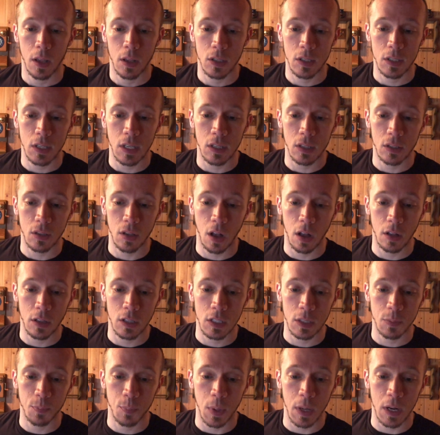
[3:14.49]
sea
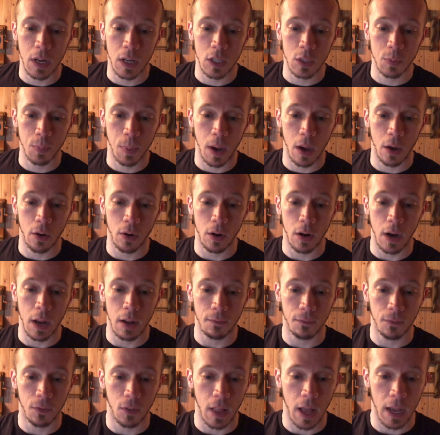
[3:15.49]
salt, spinach powder,
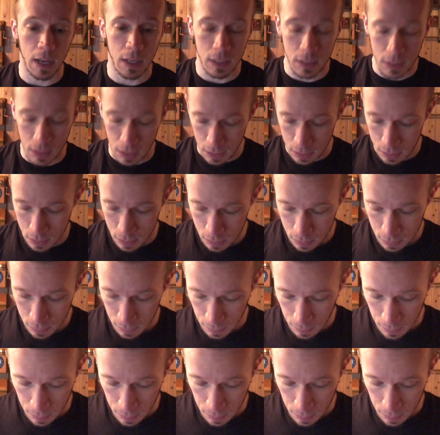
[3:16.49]
and flax seeds.